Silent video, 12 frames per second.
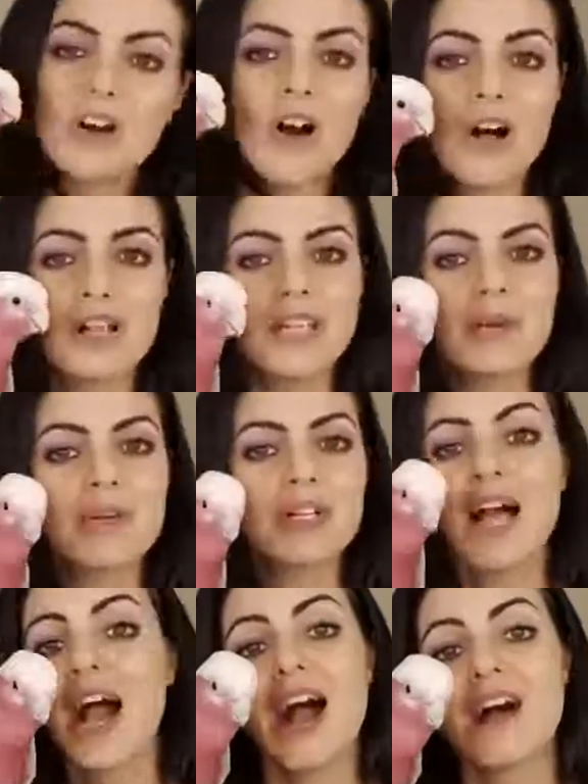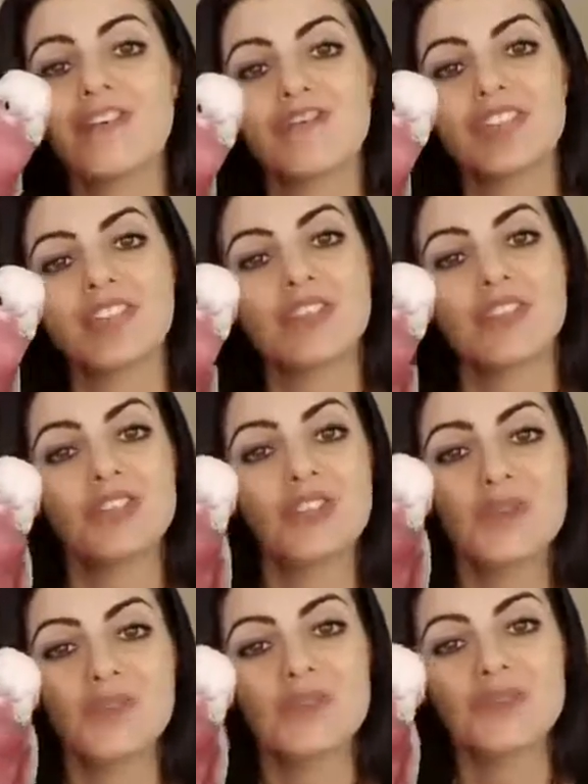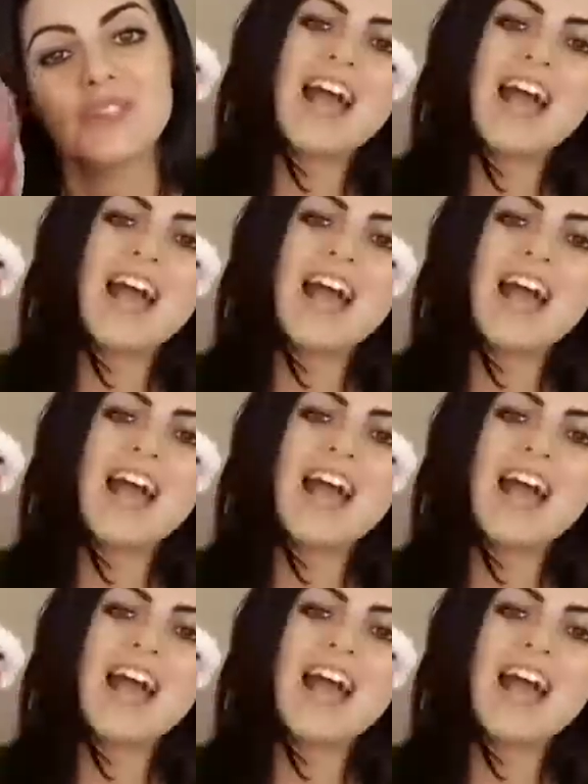all he will have is you.